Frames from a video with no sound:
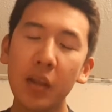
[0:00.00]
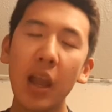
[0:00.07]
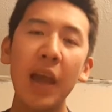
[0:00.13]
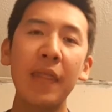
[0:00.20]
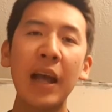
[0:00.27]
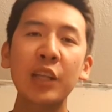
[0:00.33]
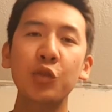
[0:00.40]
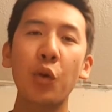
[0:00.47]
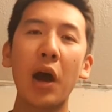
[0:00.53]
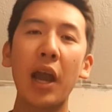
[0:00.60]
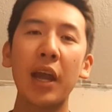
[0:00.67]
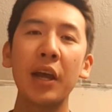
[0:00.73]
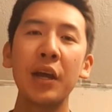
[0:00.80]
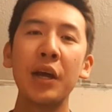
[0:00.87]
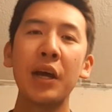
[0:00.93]
And that's
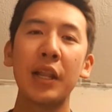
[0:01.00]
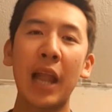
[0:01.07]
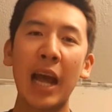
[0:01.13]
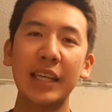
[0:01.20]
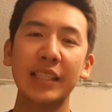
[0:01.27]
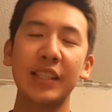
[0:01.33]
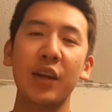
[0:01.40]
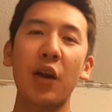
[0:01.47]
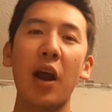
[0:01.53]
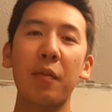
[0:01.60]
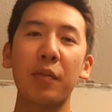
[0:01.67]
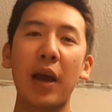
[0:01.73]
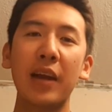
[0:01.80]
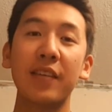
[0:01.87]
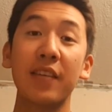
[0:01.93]
why last year I
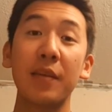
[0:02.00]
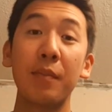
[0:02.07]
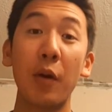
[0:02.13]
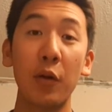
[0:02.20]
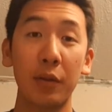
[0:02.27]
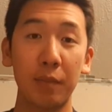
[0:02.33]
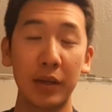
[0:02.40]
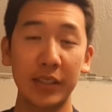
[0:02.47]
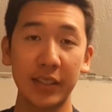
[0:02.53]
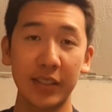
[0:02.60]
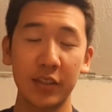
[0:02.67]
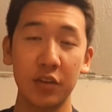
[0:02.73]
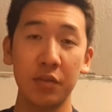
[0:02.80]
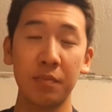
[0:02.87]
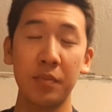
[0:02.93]
applied to the Boeing
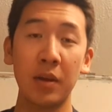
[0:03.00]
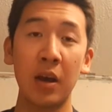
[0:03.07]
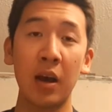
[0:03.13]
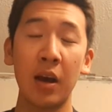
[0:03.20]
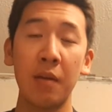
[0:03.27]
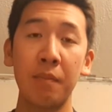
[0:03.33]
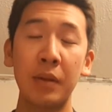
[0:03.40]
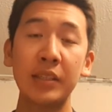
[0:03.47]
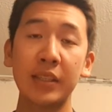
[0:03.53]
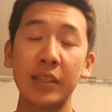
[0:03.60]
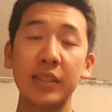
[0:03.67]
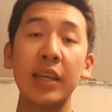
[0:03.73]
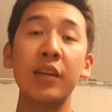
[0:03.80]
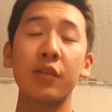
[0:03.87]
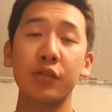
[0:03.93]

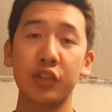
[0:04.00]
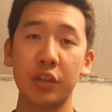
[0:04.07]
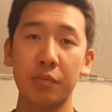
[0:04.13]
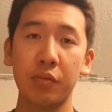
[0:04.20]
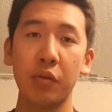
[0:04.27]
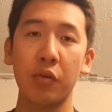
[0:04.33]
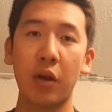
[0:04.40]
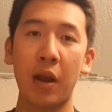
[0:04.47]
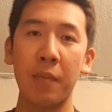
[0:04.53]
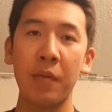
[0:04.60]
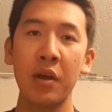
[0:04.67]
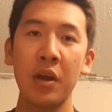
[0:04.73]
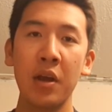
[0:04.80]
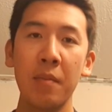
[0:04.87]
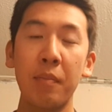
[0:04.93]
Business Internship Program,
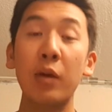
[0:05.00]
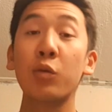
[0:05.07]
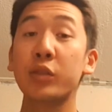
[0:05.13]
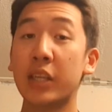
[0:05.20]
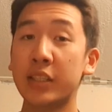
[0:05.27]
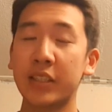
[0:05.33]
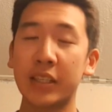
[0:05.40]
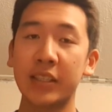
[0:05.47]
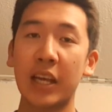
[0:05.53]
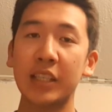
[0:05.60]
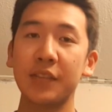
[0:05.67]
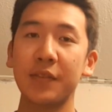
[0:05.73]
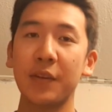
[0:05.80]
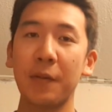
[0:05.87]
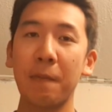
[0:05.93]
but it was
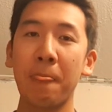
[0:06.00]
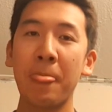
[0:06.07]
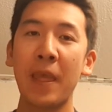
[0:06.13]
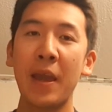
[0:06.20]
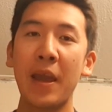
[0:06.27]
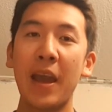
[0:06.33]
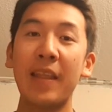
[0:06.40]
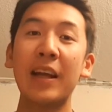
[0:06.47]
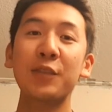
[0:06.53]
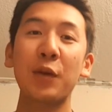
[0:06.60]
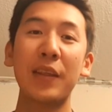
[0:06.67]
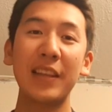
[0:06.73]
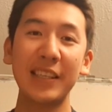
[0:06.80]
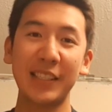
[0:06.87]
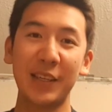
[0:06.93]
unsuccessful. And that's
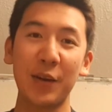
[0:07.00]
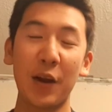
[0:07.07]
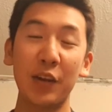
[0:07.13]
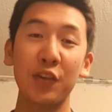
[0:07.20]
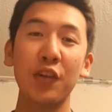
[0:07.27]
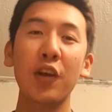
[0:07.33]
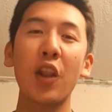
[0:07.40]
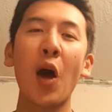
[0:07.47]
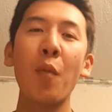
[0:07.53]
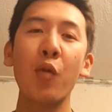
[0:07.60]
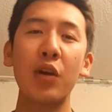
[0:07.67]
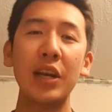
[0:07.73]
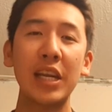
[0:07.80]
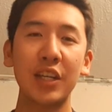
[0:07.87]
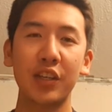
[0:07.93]
why this year I took a lot
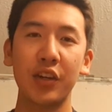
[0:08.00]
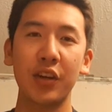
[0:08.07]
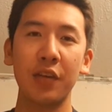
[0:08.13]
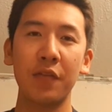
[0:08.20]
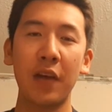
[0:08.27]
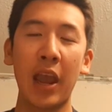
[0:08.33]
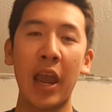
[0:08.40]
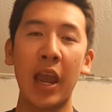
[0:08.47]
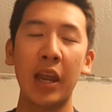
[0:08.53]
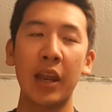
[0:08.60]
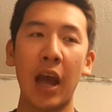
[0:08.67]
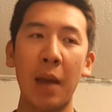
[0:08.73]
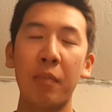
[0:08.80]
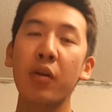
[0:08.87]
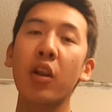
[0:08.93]
more initiative
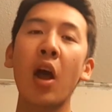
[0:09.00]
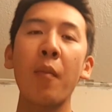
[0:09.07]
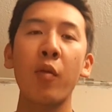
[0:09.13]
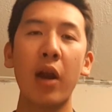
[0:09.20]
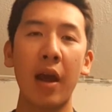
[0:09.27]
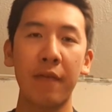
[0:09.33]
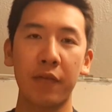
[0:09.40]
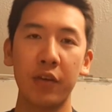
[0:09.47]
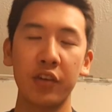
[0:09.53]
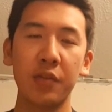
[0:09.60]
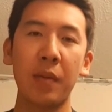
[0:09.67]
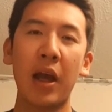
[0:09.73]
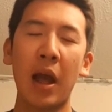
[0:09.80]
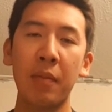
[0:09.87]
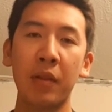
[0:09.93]
and I put a lot more effort into
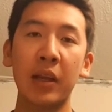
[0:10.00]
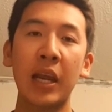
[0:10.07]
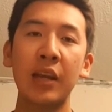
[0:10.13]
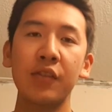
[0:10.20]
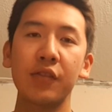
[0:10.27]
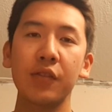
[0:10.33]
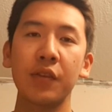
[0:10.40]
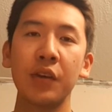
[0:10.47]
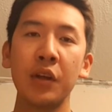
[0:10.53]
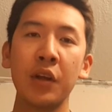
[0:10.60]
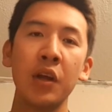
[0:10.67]
my application.